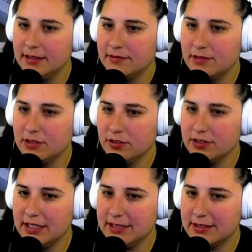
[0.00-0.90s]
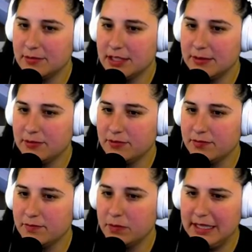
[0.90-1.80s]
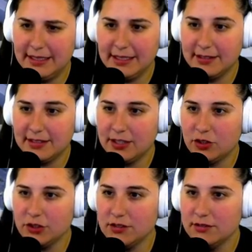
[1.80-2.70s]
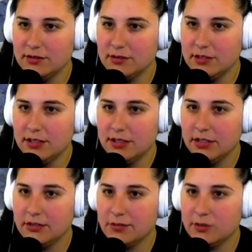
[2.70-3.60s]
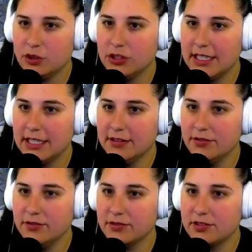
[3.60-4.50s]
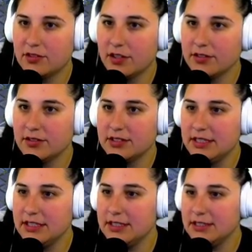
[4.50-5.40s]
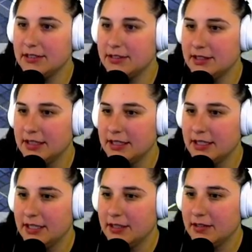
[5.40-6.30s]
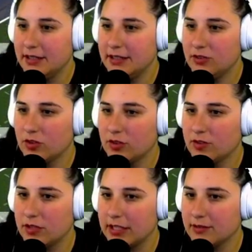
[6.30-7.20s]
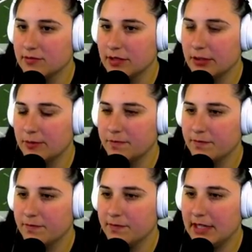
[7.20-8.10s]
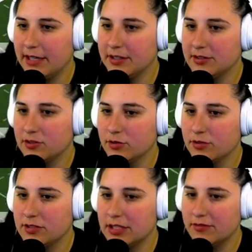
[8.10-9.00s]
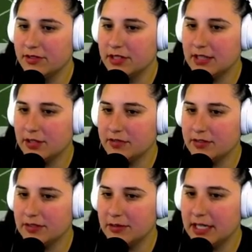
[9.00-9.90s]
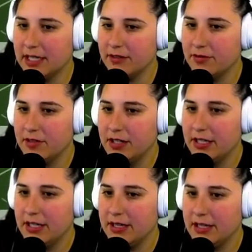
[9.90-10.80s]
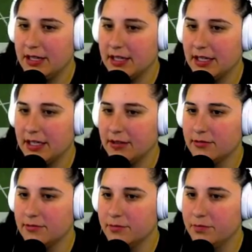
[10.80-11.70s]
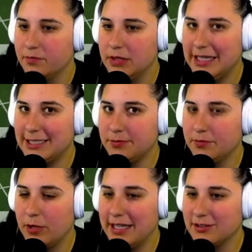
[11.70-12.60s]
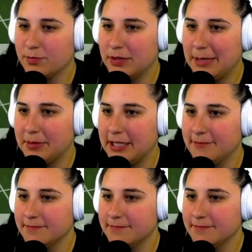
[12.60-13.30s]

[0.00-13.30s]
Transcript: It looks like some type of planting station. Some shelves with starter seeds. These are like little areas to grow stuff. And then obviously we have the like plant raised plant bed.